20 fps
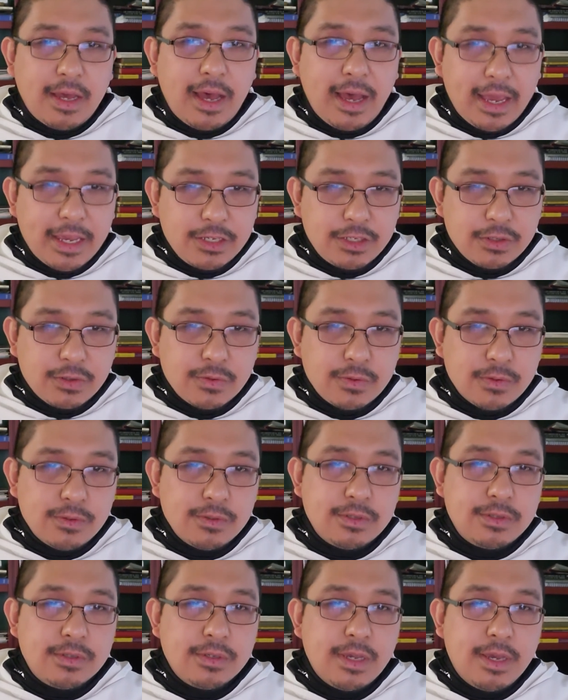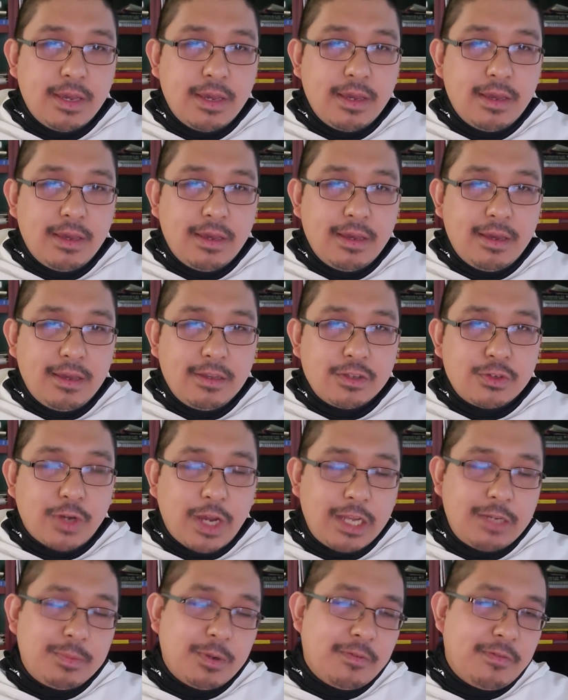high schools
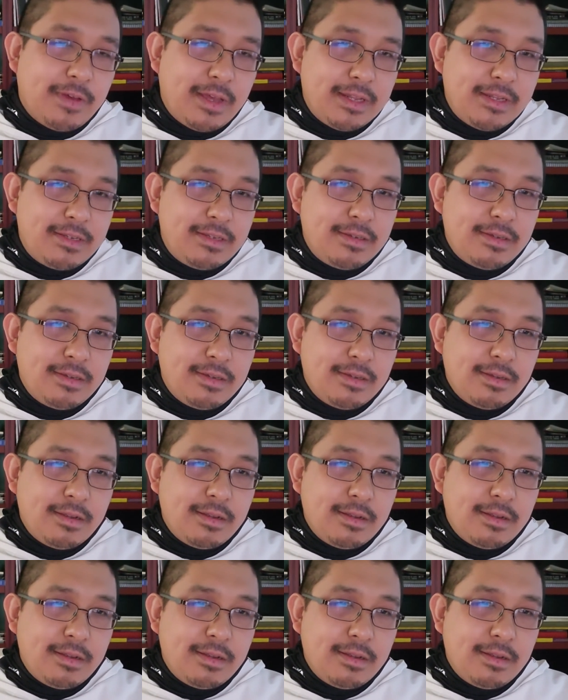tried to prevent